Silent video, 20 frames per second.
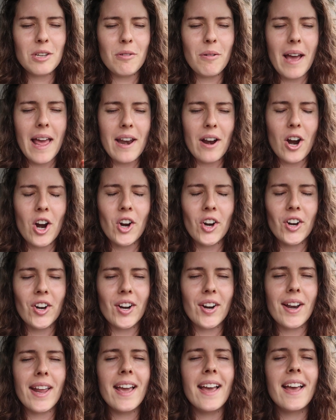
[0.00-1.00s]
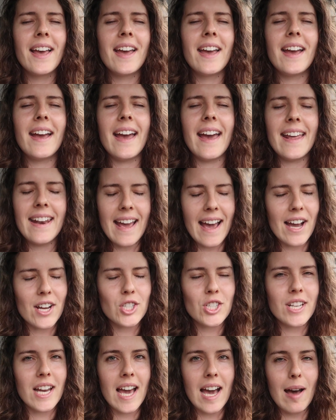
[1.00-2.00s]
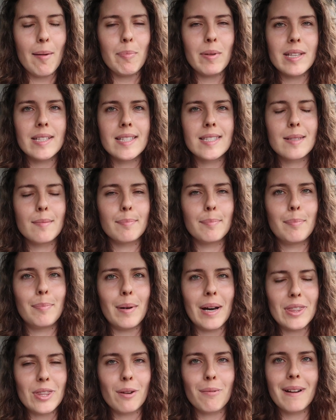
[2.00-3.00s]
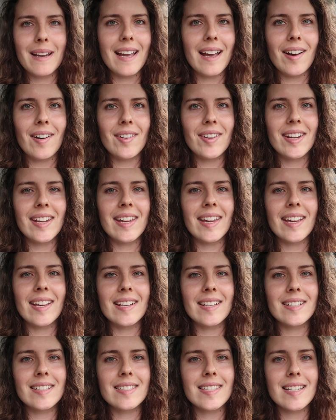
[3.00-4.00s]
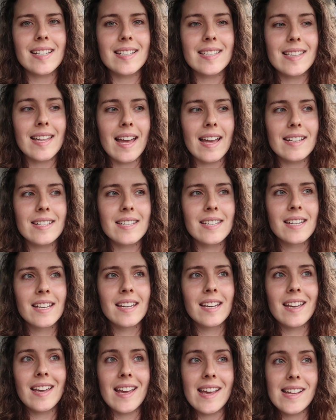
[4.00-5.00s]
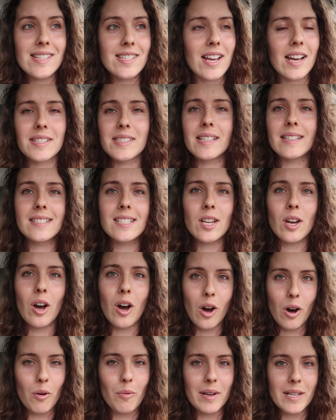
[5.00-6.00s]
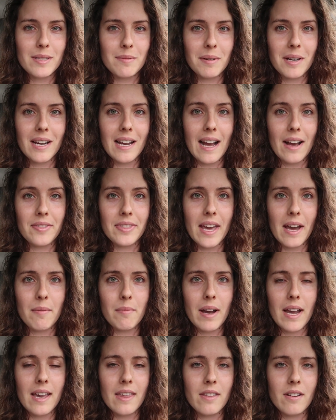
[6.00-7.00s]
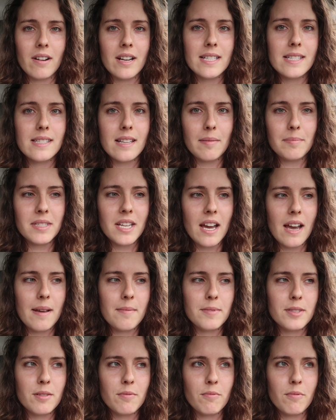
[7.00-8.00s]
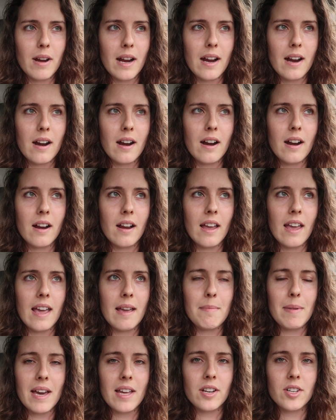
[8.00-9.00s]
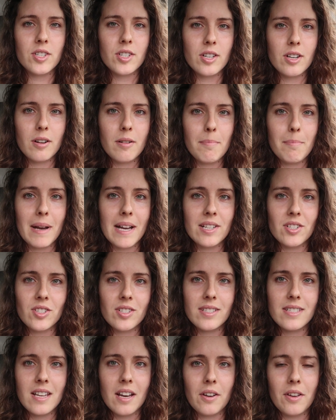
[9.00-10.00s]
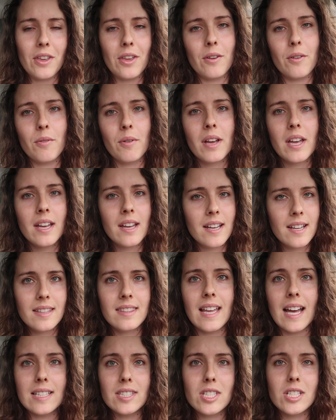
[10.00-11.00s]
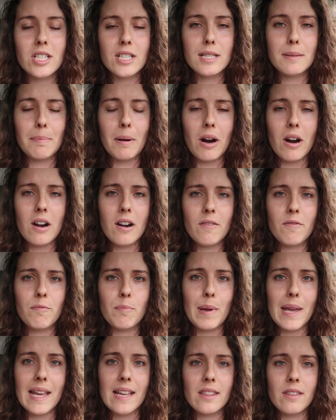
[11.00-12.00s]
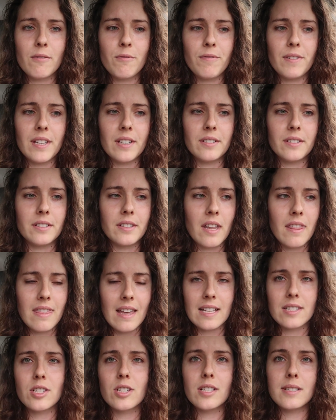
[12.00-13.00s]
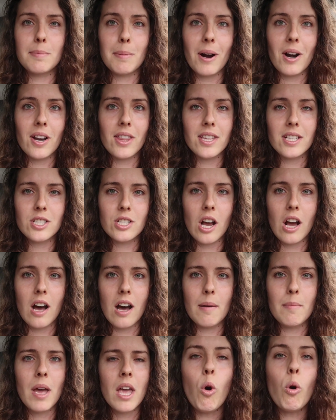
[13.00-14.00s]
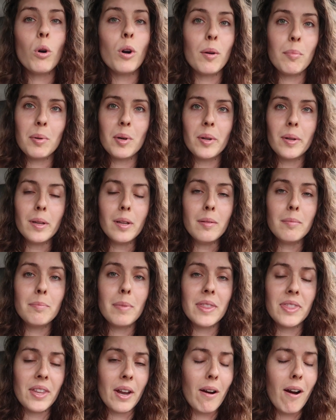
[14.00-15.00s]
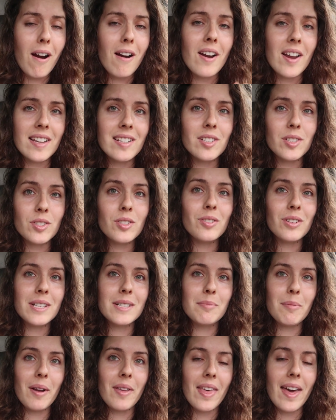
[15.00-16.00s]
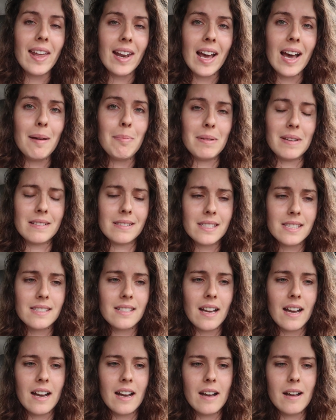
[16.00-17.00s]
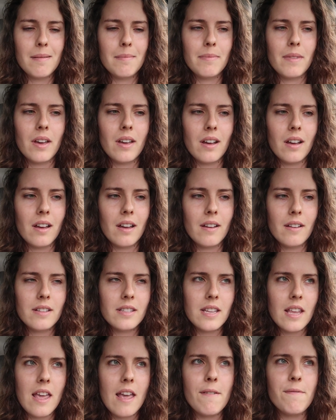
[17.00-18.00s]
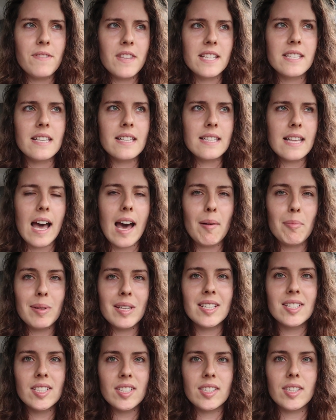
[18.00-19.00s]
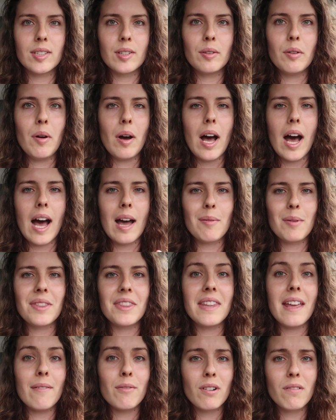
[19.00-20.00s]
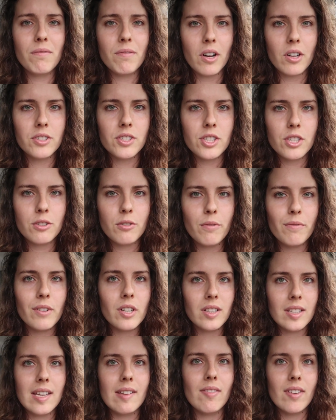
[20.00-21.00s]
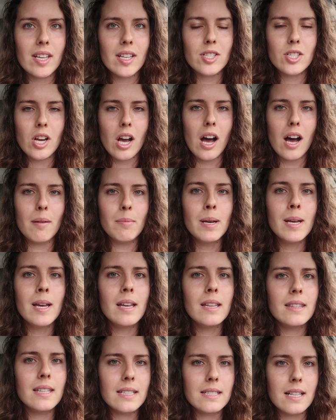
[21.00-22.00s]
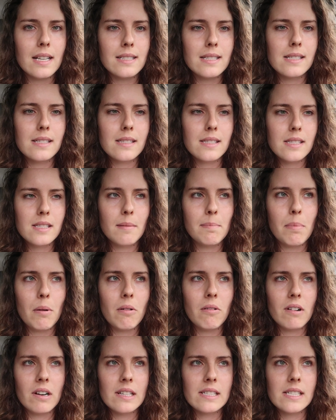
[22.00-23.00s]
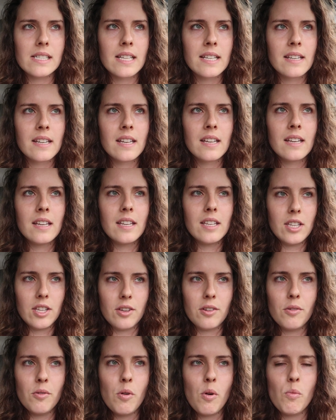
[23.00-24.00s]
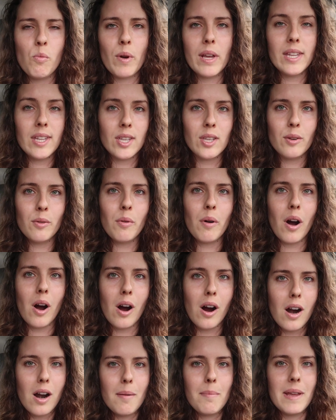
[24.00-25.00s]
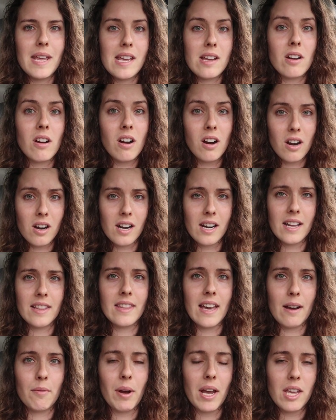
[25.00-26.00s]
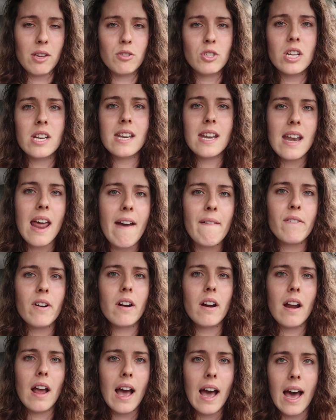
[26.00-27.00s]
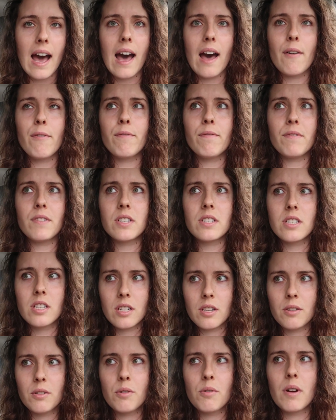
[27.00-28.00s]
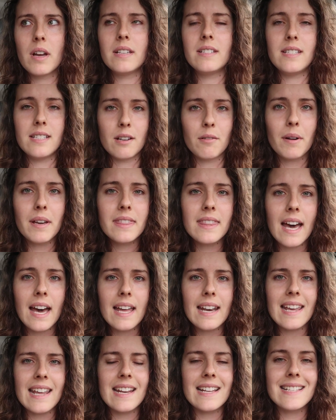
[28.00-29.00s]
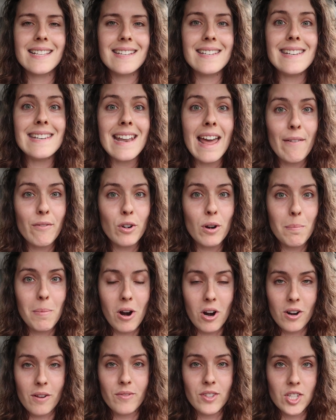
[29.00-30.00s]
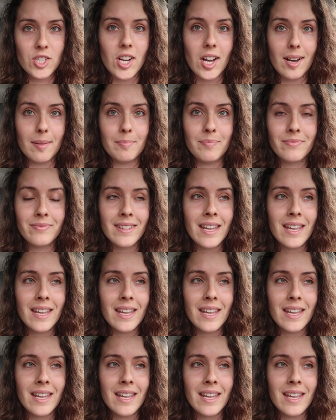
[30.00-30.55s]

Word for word: to and heard and action happens, but the reality is is that it doesn't always work out that way. There is sometimes where a manager might just tell you, that's just part of being in the field. That's just part of the job. Horrible, but there are industries where that happens. Um, if this is happening to you, I will never fault you for leaving a job that doesn't support you when you are being hurt in that way. You should never have to deal with that. It is never part of the job.